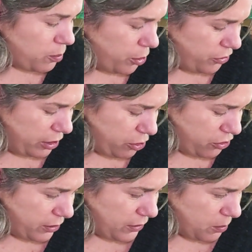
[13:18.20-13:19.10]
most
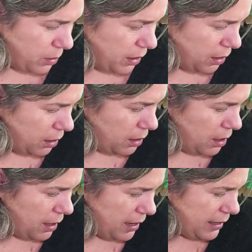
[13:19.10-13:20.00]
interesting to me,
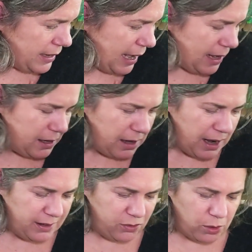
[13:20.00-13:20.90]
and again,
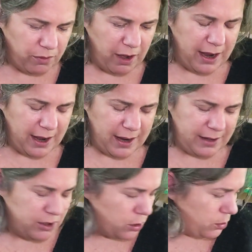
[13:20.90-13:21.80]
I
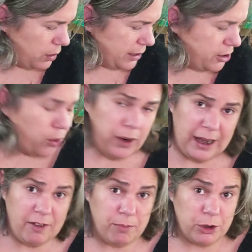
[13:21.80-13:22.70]
don't
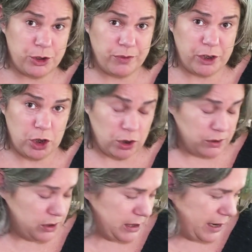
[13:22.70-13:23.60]
have much of a
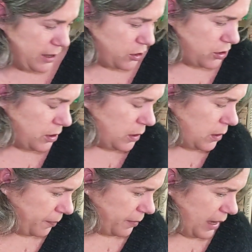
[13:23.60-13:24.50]
yarn stash.
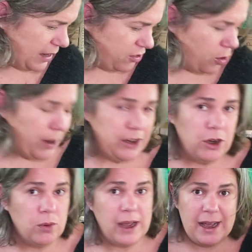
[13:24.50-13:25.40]
And so I
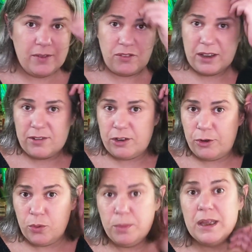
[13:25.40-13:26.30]
don't have
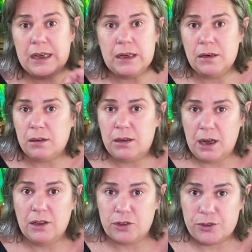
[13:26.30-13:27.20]
62 million
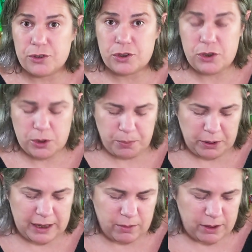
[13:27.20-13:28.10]
colors to
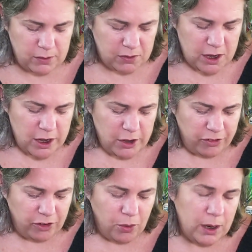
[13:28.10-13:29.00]
play with.
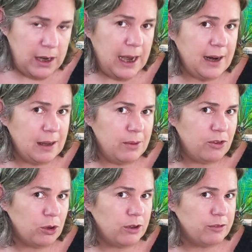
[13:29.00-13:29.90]
So again, I'm
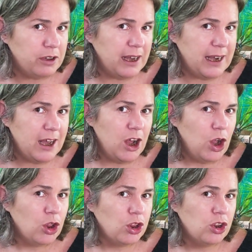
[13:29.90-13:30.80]
sort of like
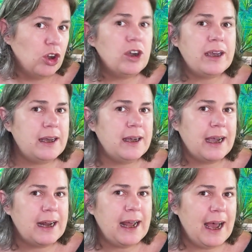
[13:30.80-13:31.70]

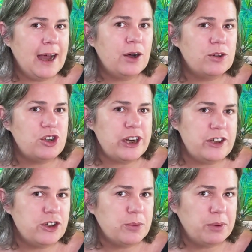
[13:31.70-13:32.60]
looking at how
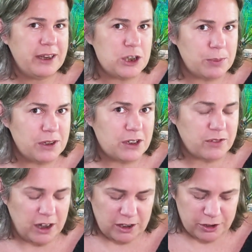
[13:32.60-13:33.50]
changing placements
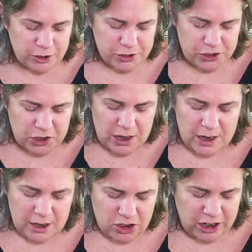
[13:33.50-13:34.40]
of colors,
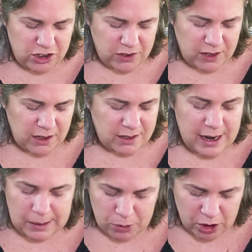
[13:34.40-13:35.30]
changing like
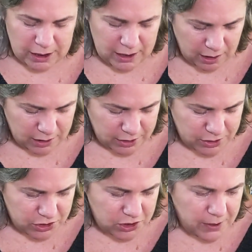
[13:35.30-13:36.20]
neighboring
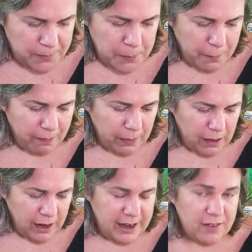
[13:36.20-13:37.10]
colors,
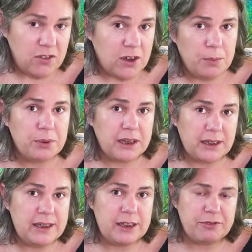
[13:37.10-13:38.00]
gives a
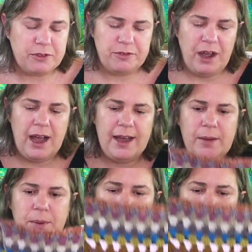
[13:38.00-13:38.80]
completely different vibe.